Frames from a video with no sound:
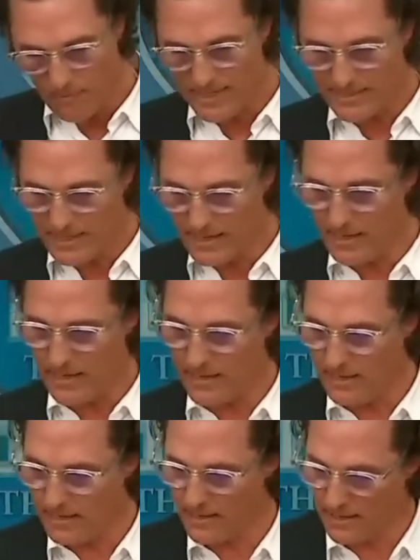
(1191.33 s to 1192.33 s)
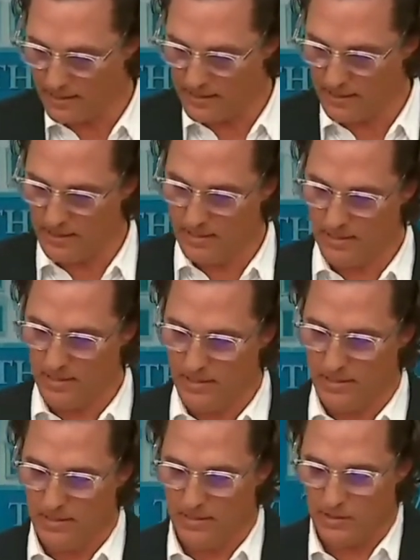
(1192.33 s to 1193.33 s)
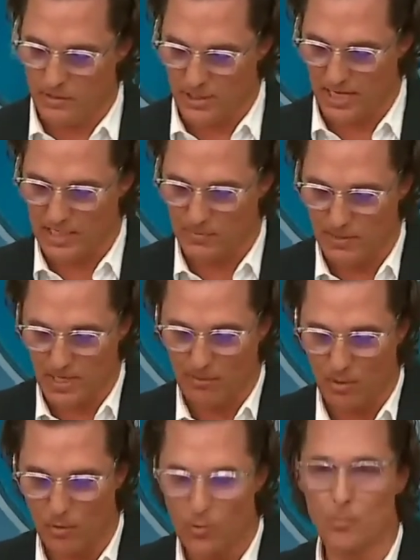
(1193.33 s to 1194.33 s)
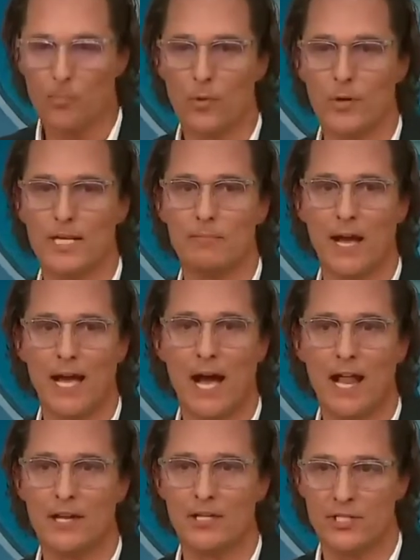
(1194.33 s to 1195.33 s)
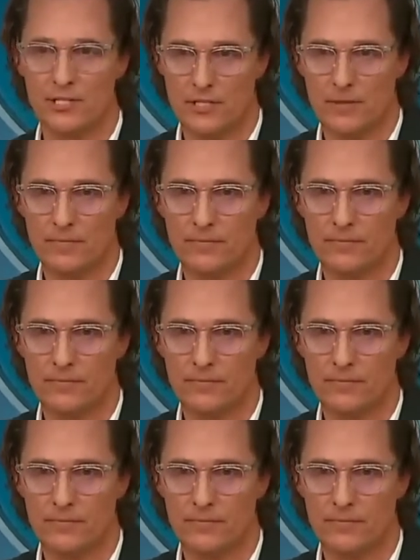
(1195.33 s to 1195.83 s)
Mayte a chance to become a marine biologist.